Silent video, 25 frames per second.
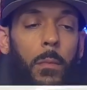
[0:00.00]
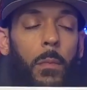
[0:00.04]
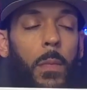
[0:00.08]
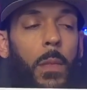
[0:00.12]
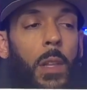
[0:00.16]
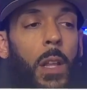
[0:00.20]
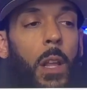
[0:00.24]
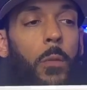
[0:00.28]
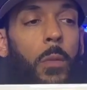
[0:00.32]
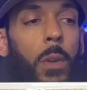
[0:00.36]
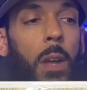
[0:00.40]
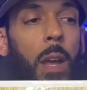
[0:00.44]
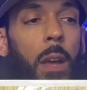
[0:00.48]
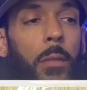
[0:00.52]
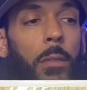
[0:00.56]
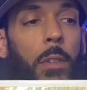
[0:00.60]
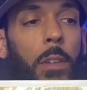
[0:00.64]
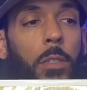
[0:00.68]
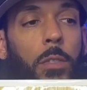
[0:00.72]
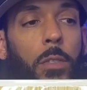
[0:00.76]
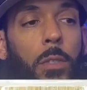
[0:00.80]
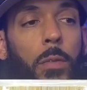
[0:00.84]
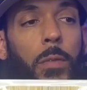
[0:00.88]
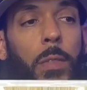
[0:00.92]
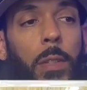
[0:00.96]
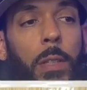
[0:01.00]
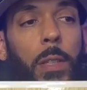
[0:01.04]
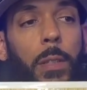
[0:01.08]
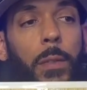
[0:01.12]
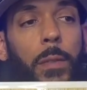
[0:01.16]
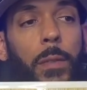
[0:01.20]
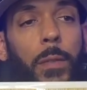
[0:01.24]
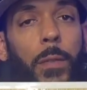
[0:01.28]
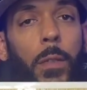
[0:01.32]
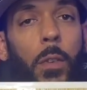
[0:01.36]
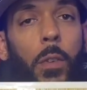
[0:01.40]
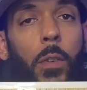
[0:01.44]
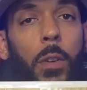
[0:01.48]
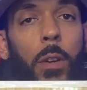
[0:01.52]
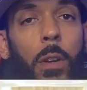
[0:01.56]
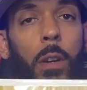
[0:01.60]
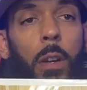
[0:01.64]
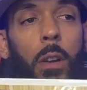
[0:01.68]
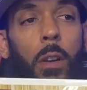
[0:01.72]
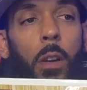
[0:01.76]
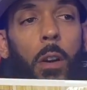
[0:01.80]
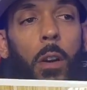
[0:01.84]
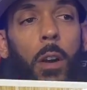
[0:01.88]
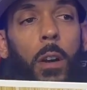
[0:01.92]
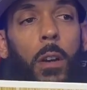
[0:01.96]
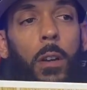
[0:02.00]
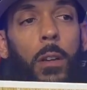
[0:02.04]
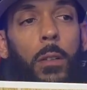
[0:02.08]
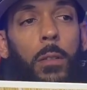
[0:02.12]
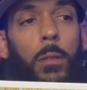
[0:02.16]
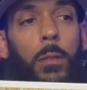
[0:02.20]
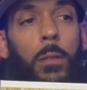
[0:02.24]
And we have issue 54 LR,